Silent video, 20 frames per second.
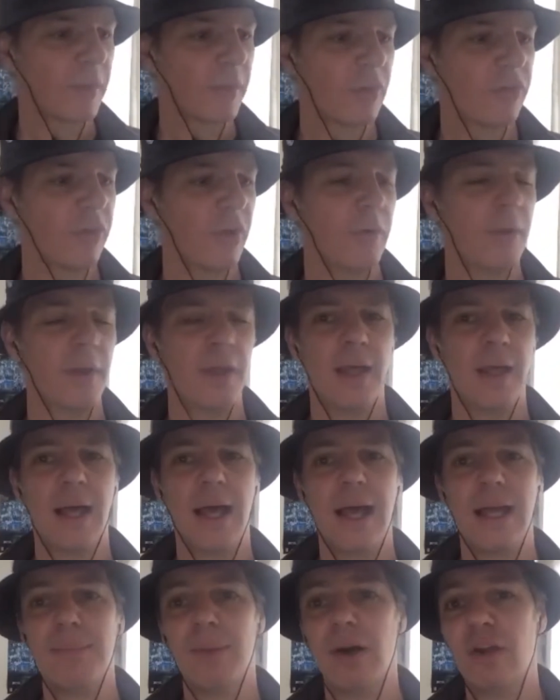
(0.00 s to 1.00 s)
So
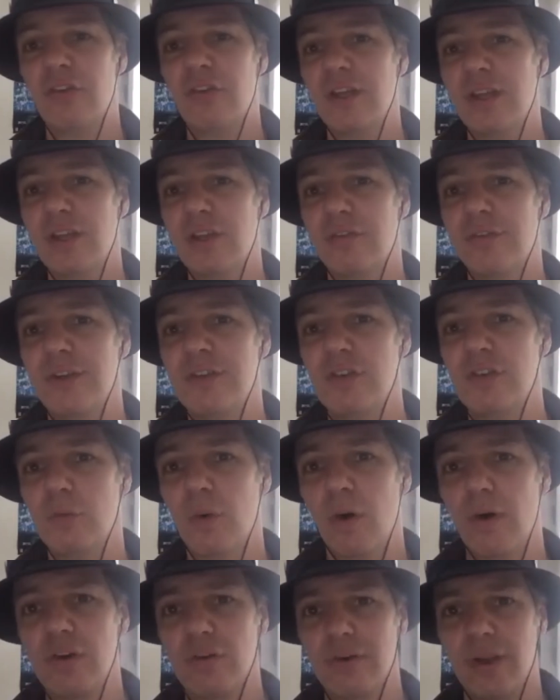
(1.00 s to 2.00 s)
you might see it as Fiji
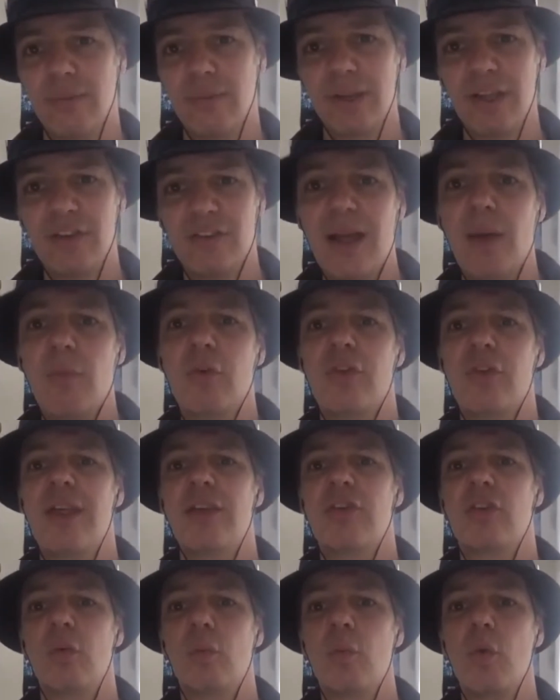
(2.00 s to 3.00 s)
Warriors around the place, and that was their
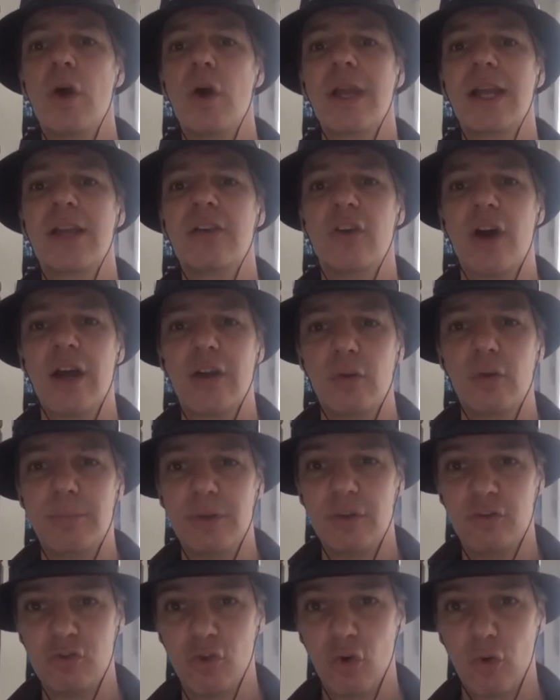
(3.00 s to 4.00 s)
sort of working title,
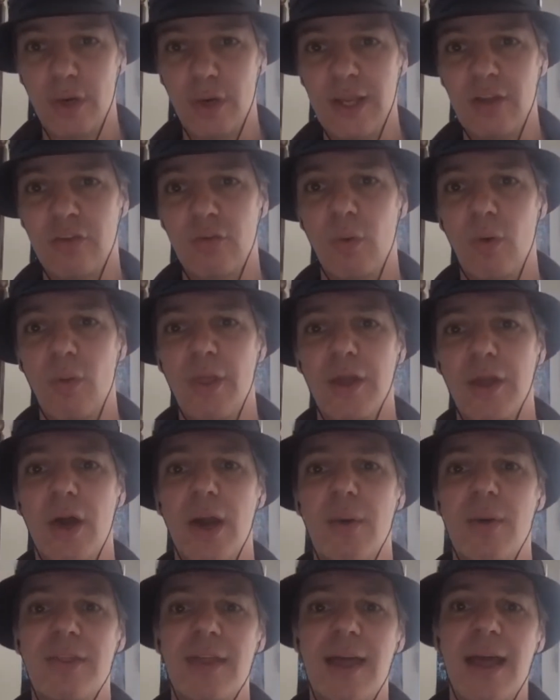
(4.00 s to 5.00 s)
but Jorah is what they're
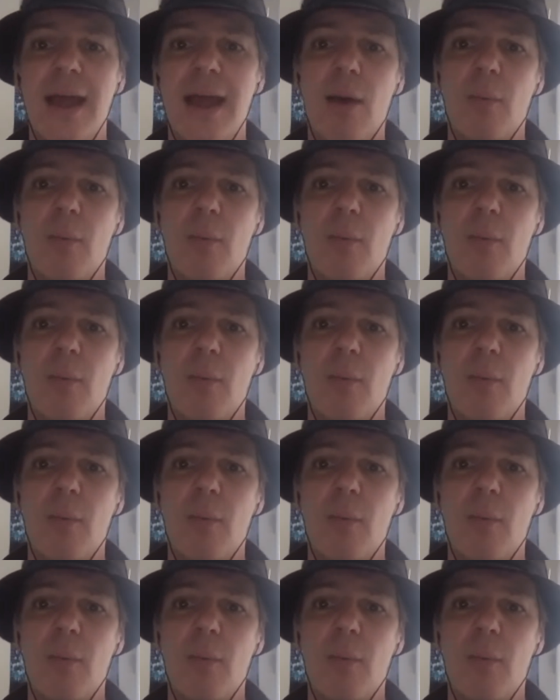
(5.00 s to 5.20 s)
going with,